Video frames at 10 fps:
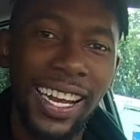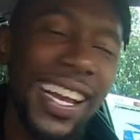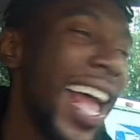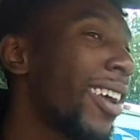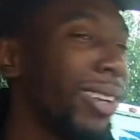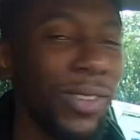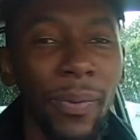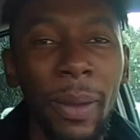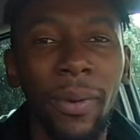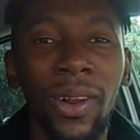Like out the
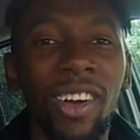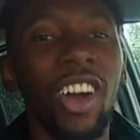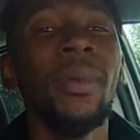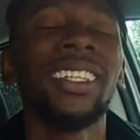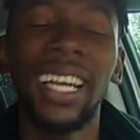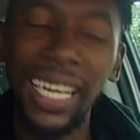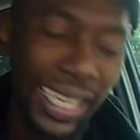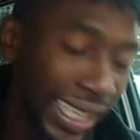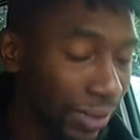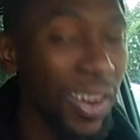video, people. Comment
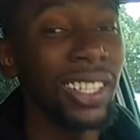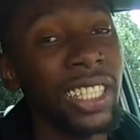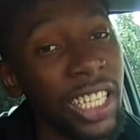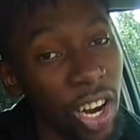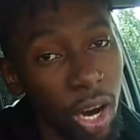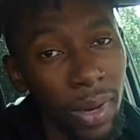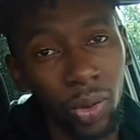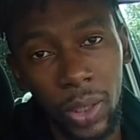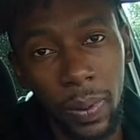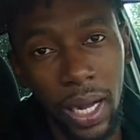on this video to see your
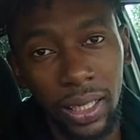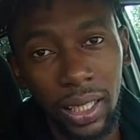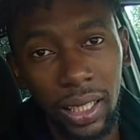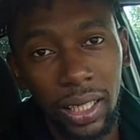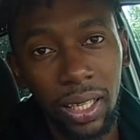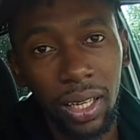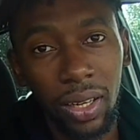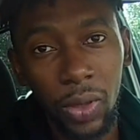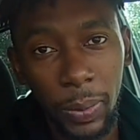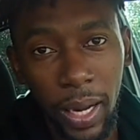comment which part.
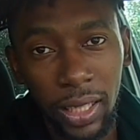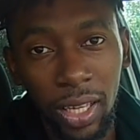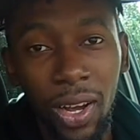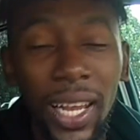Which part?